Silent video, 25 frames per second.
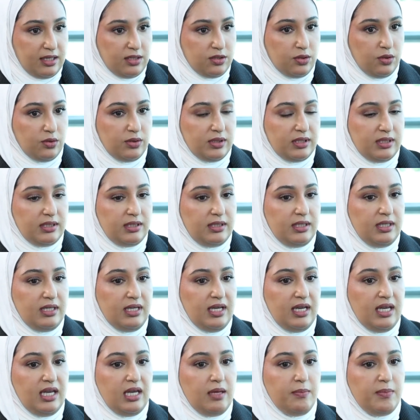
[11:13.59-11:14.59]
So
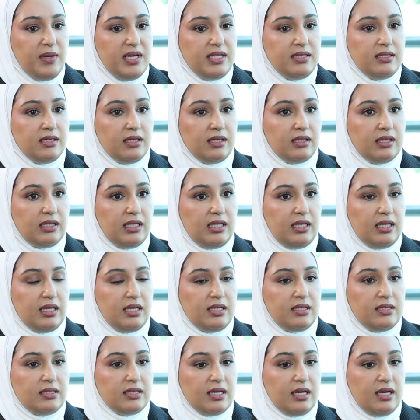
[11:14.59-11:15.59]
DKA basically
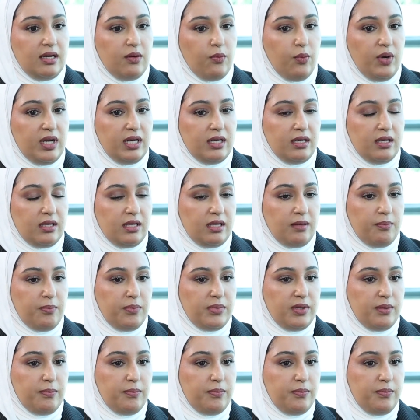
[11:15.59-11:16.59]
is when
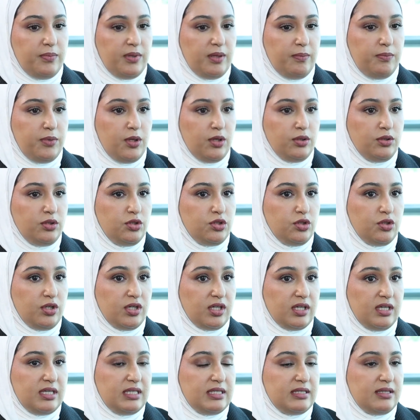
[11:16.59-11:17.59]
the blood
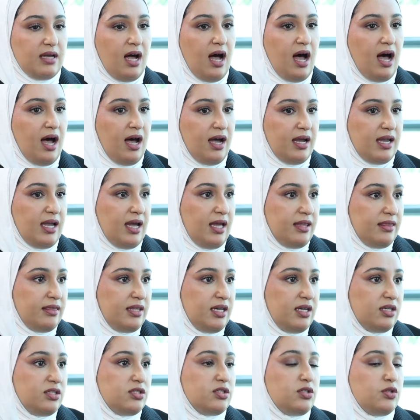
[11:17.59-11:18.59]
sugar is high and
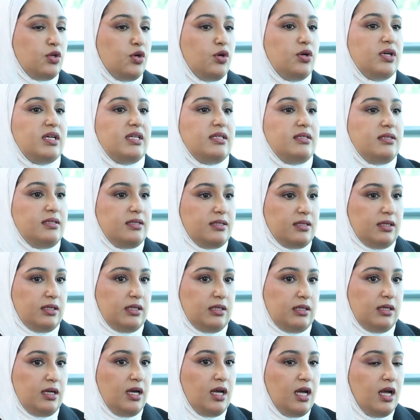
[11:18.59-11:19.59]
there is no
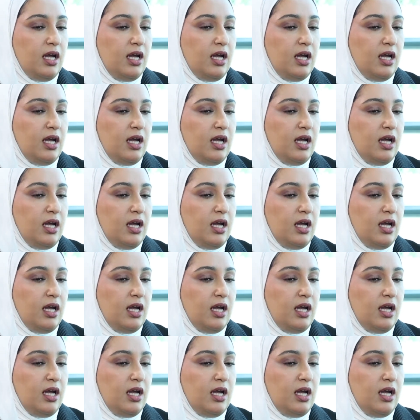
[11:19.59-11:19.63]
insulin